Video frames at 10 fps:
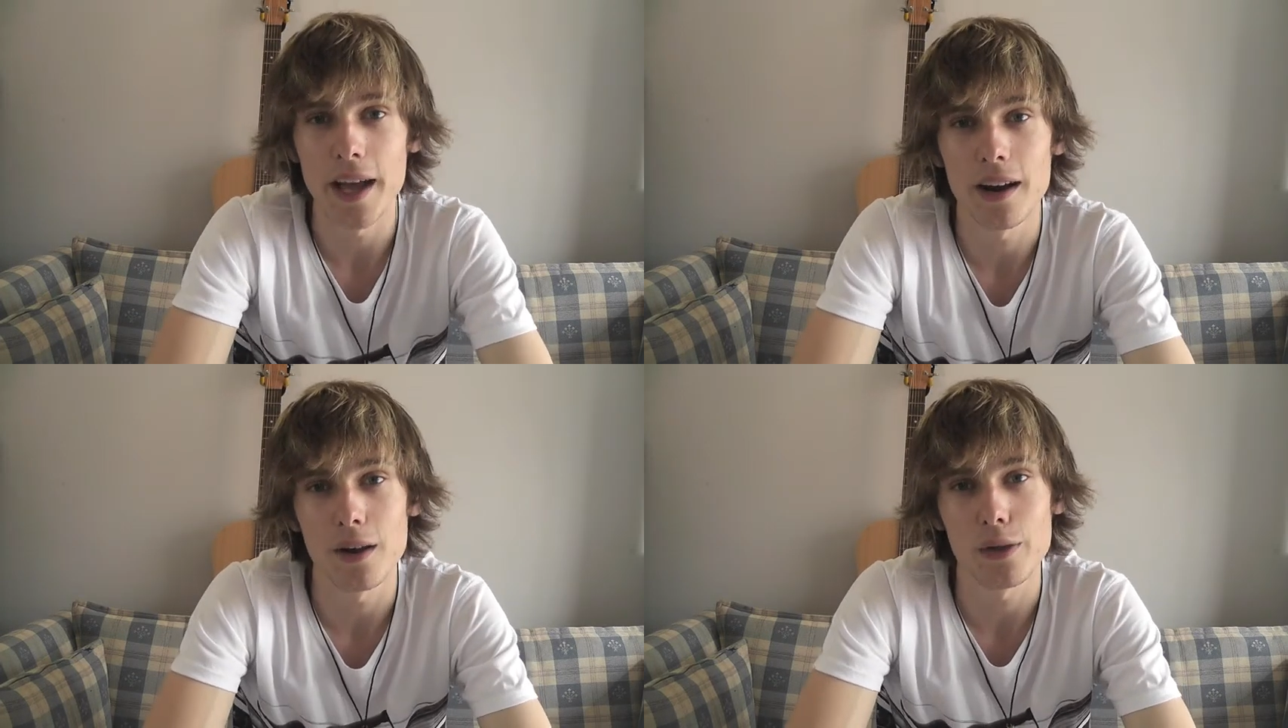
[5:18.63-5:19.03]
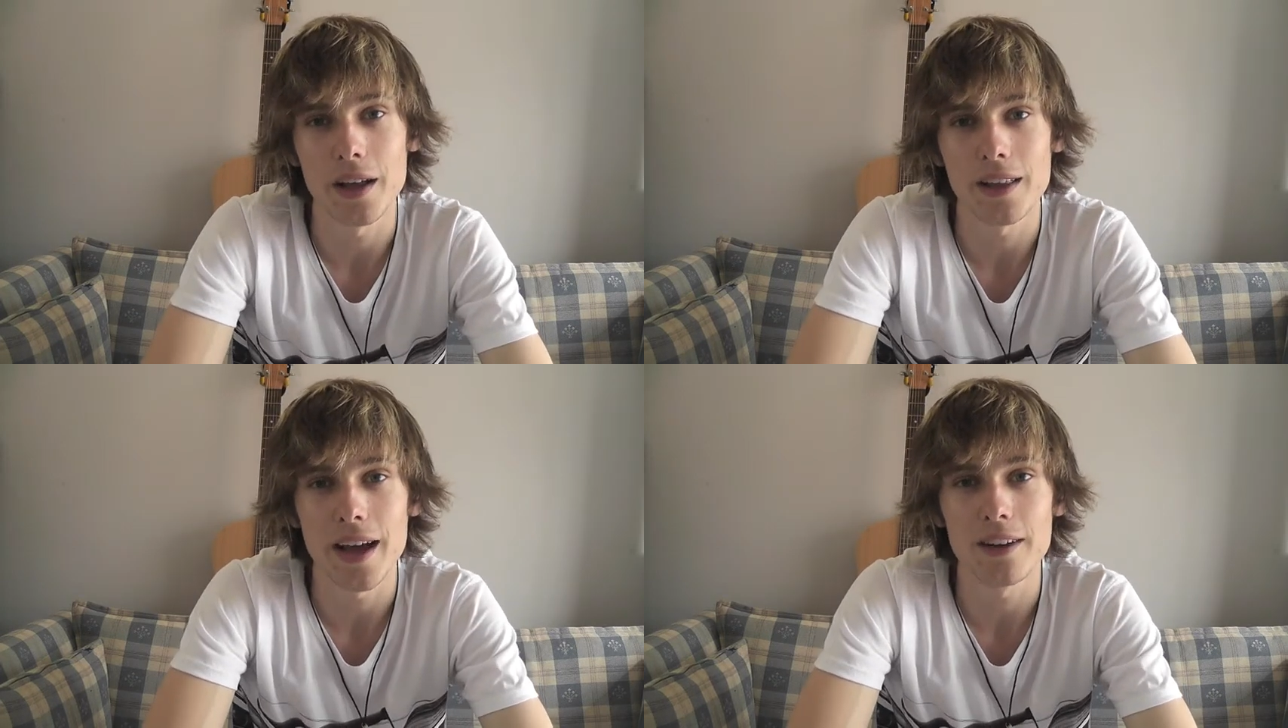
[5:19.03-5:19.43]
and I
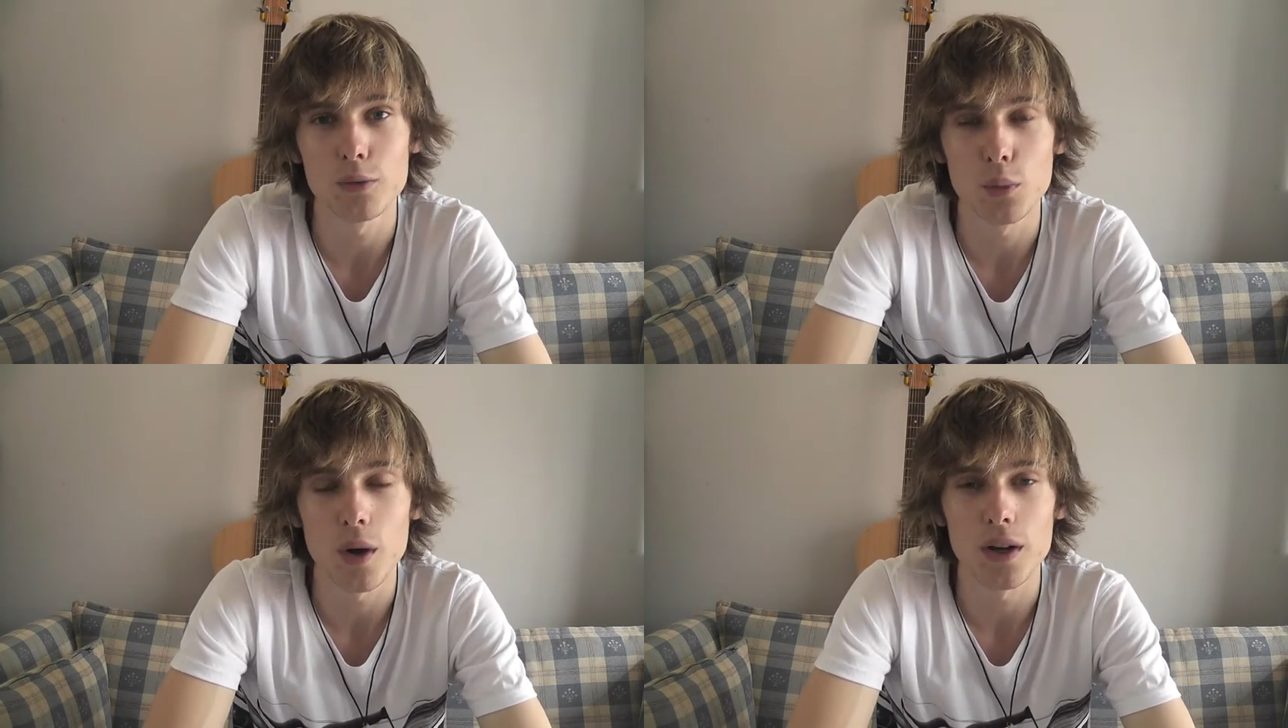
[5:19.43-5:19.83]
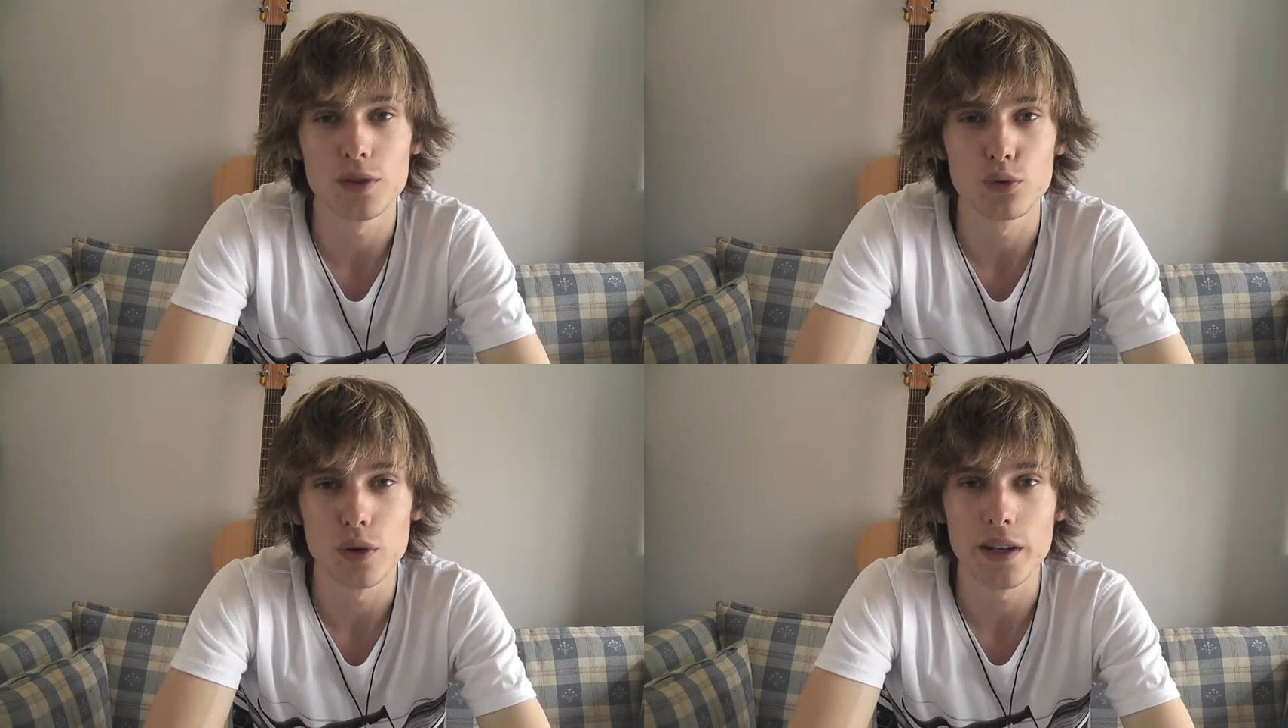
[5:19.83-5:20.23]
think that
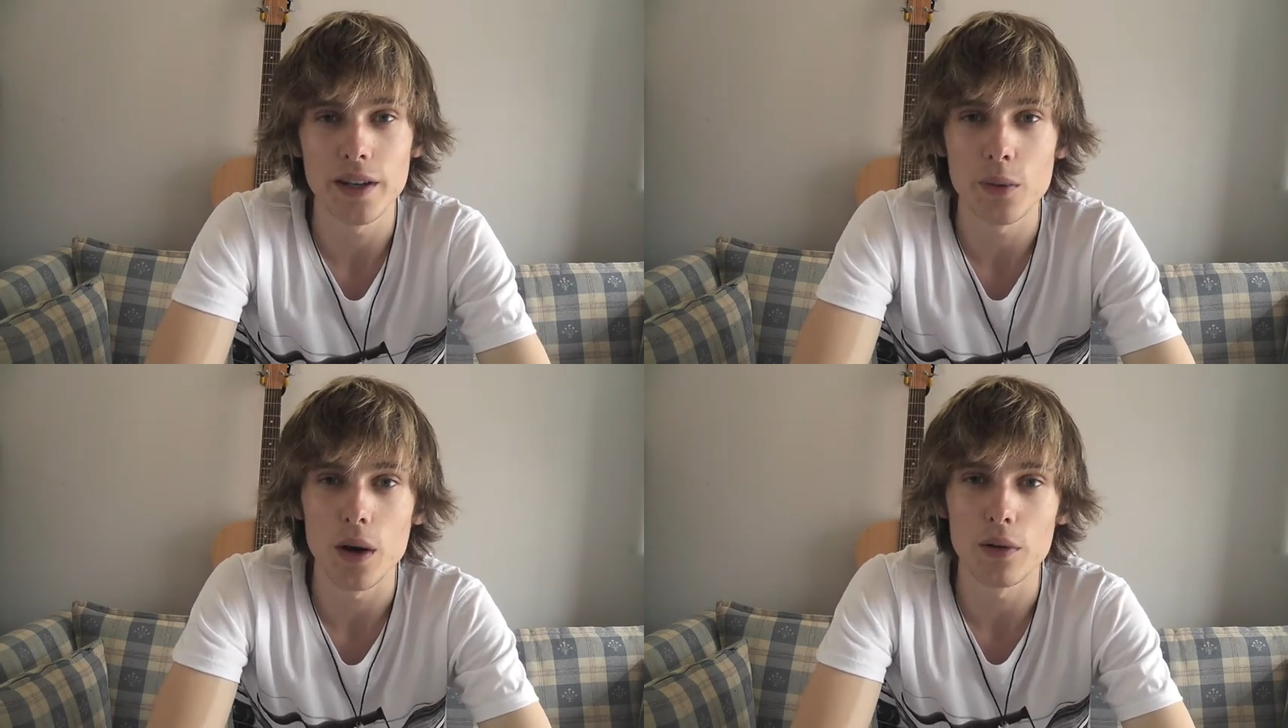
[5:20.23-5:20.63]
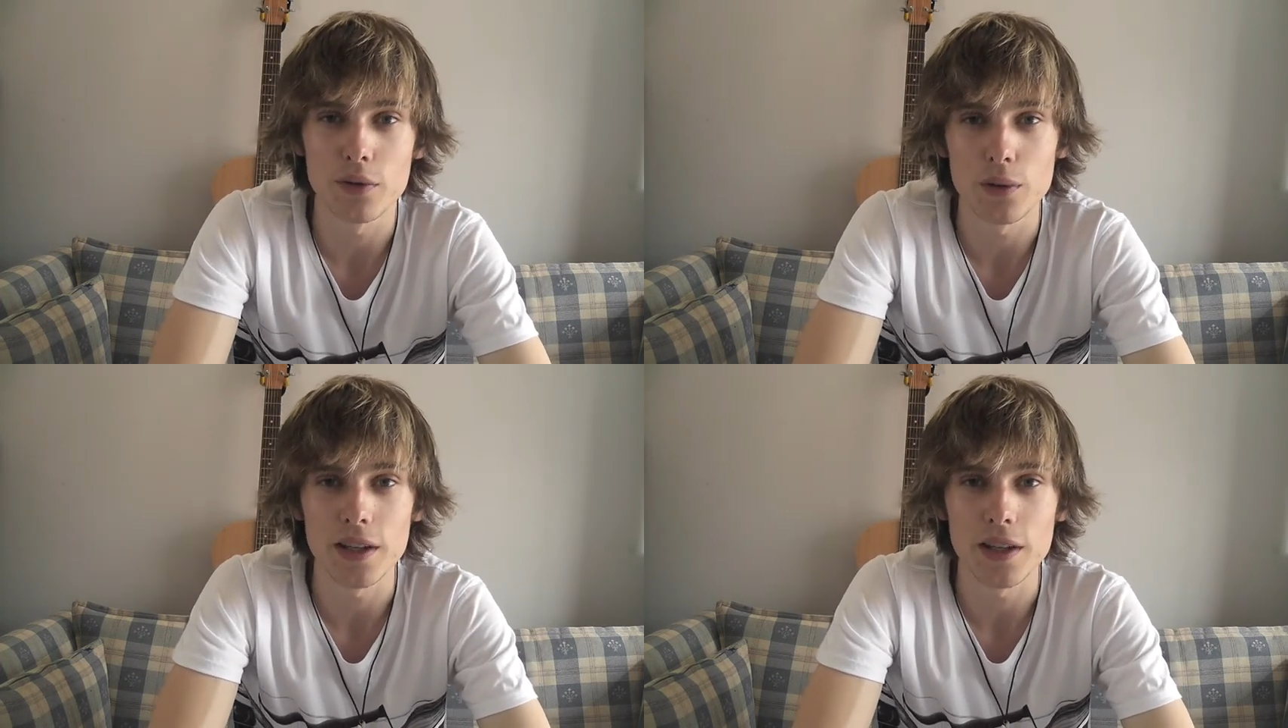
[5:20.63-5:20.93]
worked really well for